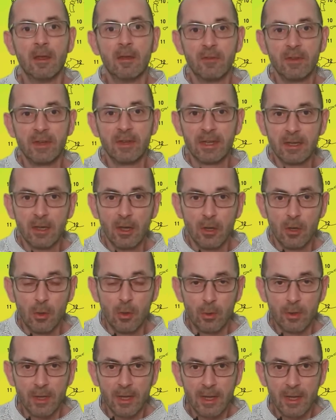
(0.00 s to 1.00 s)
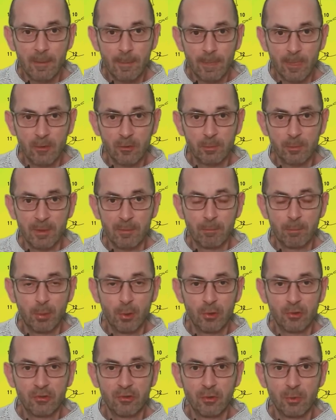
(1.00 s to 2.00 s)
The cold air has been
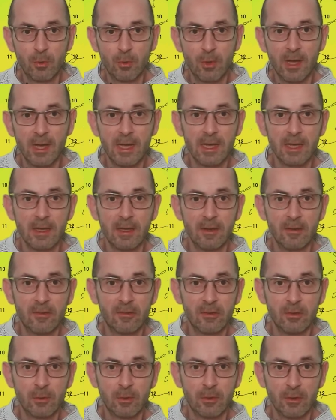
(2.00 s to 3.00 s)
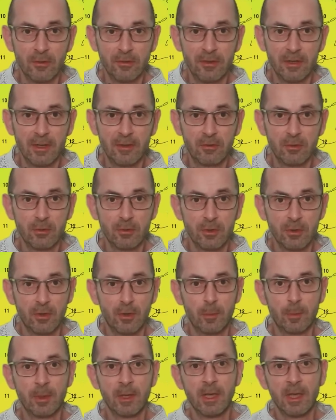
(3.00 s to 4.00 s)
pushed away into continental
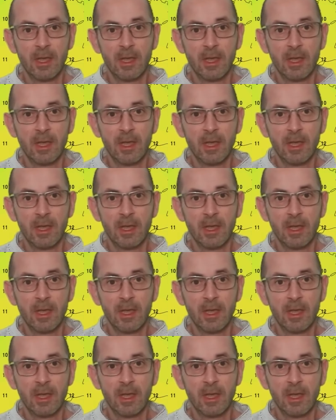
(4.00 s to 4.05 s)
Europe,